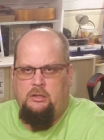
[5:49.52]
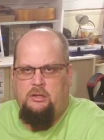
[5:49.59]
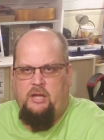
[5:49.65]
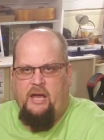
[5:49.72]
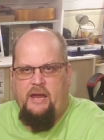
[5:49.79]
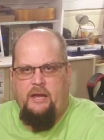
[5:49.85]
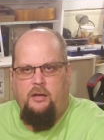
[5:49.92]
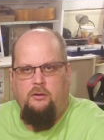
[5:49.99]

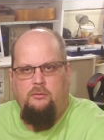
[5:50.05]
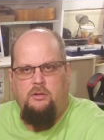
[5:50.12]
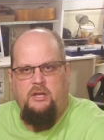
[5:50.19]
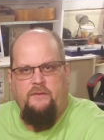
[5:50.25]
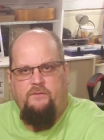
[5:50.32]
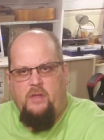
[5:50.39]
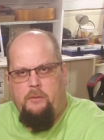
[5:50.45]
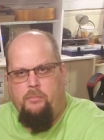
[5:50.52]
like
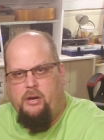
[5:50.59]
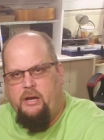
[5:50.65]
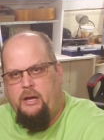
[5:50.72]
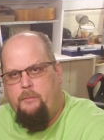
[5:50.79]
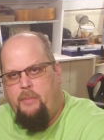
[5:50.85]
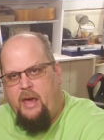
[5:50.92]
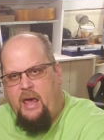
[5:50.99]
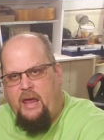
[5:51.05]
if they bring
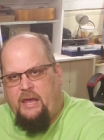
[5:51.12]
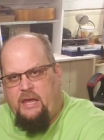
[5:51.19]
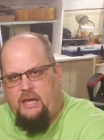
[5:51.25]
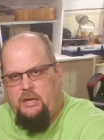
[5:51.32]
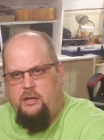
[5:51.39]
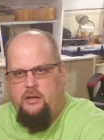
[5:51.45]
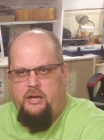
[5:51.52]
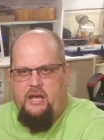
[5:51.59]
a bag
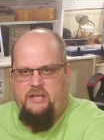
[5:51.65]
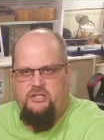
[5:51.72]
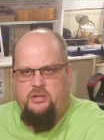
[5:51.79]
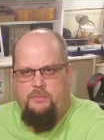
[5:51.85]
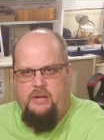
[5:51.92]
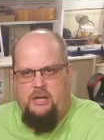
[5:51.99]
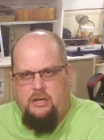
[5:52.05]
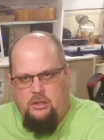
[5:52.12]
in, it has to
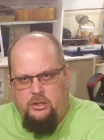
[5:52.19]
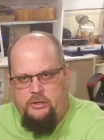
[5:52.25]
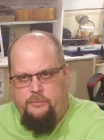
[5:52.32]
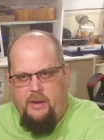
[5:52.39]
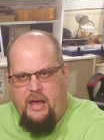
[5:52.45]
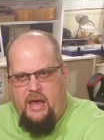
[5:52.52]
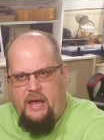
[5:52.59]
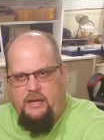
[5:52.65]
be a clear
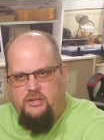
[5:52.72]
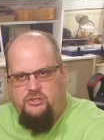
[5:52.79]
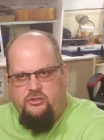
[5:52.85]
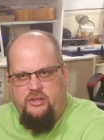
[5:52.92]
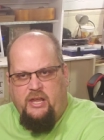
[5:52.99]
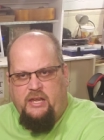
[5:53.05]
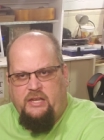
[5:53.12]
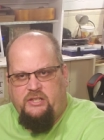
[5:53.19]
bag so
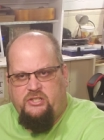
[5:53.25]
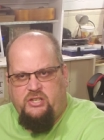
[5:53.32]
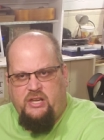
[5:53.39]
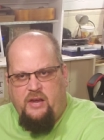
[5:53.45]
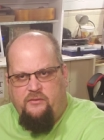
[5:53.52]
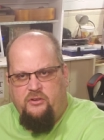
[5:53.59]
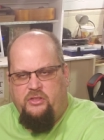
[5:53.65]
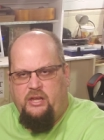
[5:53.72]
they could
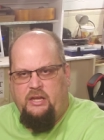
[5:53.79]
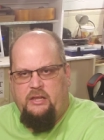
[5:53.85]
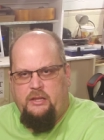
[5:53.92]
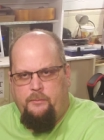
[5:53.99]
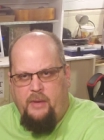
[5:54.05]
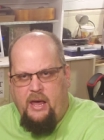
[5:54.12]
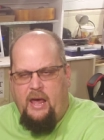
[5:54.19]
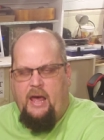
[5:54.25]
see everything in
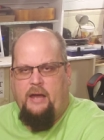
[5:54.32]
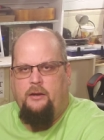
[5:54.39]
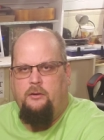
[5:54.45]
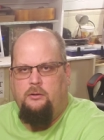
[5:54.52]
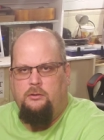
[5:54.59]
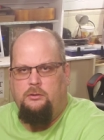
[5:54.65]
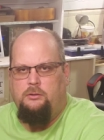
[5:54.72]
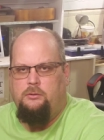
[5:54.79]
the bag.
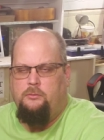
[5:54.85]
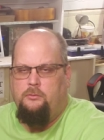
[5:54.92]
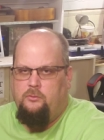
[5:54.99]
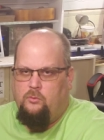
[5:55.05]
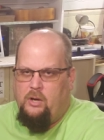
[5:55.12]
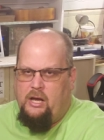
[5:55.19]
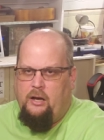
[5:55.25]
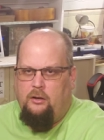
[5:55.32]

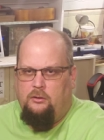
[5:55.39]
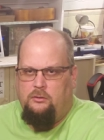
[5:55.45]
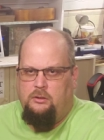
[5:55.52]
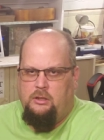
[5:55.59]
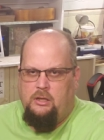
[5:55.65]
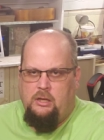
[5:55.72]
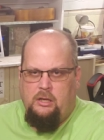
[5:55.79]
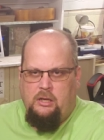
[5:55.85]
Well,
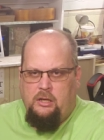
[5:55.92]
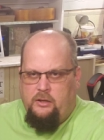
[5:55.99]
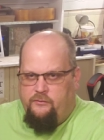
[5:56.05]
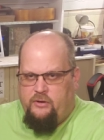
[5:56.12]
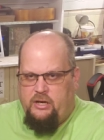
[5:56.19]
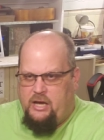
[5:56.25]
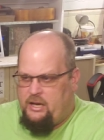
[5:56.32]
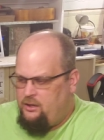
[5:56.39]
if
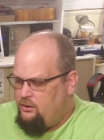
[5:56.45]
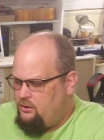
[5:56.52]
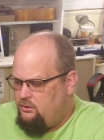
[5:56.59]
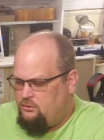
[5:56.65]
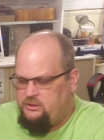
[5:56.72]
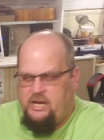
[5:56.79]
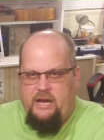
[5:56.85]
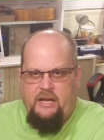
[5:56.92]
you got a
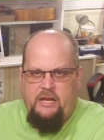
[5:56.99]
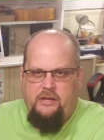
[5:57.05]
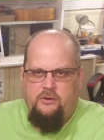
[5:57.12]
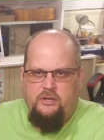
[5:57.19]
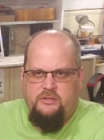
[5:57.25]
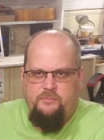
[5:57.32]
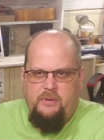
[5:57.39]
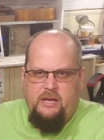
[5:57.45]
little tiny
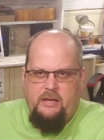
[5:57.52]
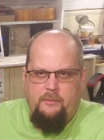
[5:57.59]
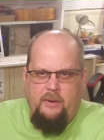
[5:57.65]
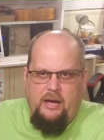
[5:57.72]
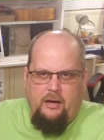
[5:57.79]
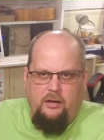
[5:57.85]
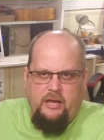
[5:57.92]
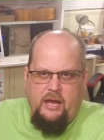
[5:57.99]
USB
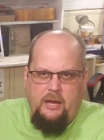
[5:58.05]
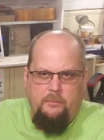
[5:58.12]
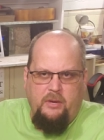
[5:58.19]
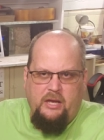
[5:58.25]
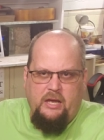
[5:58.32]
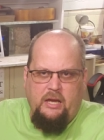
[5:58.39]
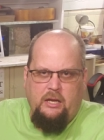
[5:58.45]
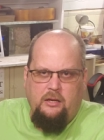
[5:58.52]
about yay
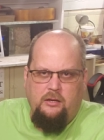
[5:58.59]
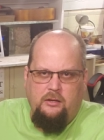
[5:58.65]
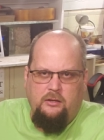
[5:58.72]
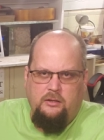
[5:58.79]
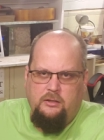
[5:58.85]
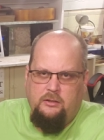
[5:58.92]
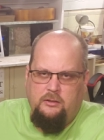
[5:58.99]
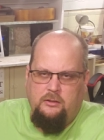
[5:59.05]
big,
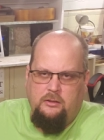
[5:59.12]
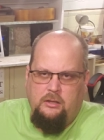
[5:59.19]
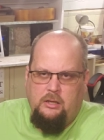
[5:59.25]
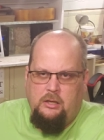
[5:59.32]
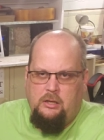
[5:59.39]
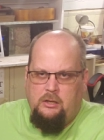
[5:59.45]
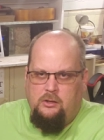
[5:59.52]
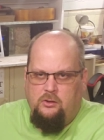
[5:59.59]

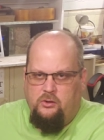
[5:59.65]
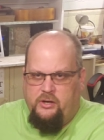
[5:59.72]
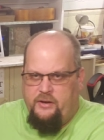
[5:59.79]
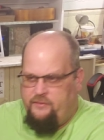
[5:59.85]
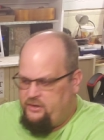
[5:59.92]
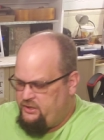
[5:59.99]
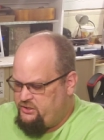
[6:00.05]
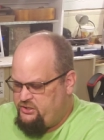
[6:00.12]
or
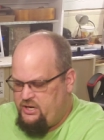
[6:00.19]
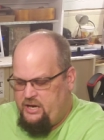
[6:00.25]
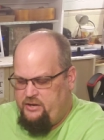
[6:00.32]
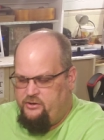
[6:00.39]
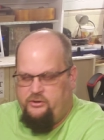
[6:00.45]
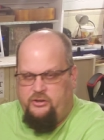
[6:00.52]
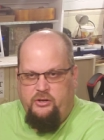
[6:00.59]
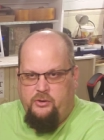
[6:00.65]
even a
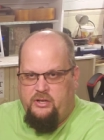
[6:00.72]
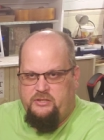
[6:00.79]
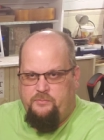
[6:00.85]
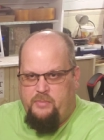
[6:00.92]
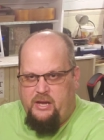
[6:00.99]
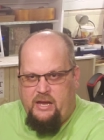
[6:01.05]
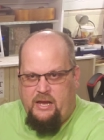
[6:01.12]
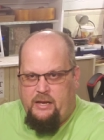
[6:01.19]
standard
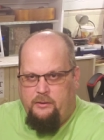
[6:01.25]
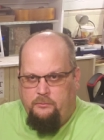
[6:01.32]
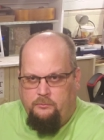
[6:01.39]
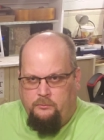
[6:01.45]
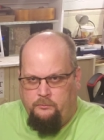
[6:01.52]
USB,